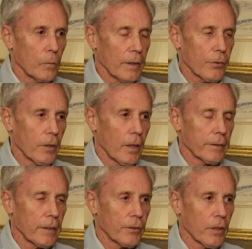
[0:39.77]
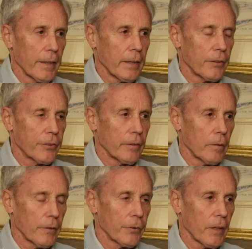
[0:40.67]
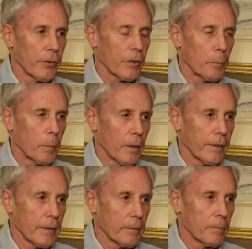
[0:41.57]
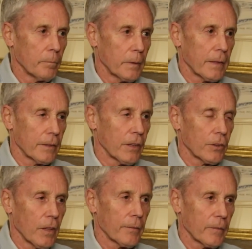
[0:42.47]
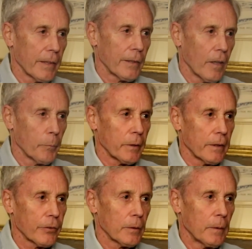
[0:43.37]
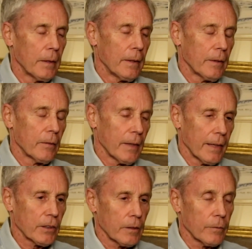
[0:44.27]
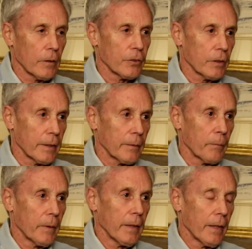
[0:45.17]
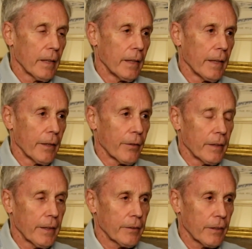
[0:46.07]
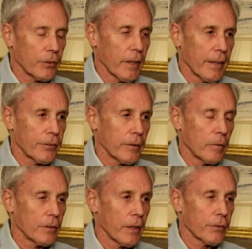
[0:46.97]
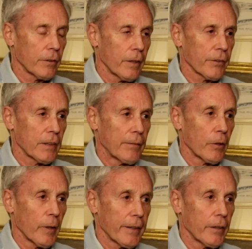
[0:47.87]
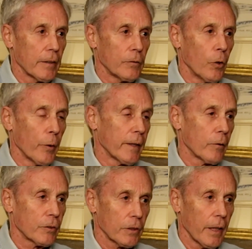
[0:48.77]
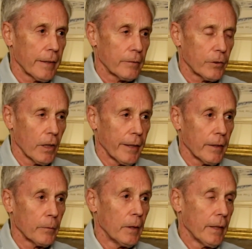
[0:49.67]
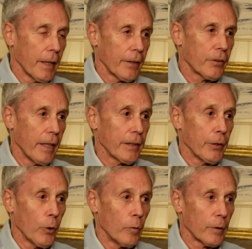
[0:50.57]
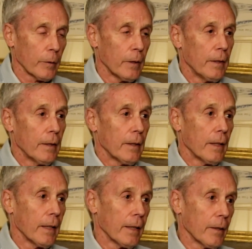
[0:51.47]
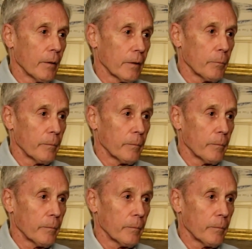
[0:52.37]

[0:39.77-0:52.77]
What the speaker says: Let's call it the Chinese Civilization Party, because it's not very communist. That's the first thing. The Chinese civilization doesn't have a record of going outside of China and taking over other